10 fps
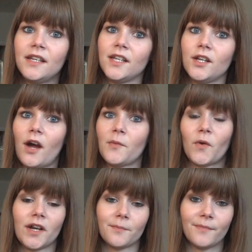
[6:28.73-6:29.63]
you know, I'm
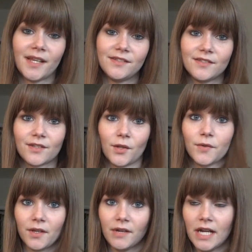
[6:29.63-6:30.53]
wearing men's
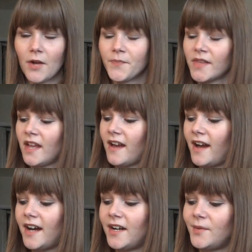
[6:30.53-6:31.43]
clothing right
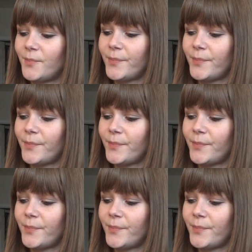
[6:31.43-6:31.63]
now,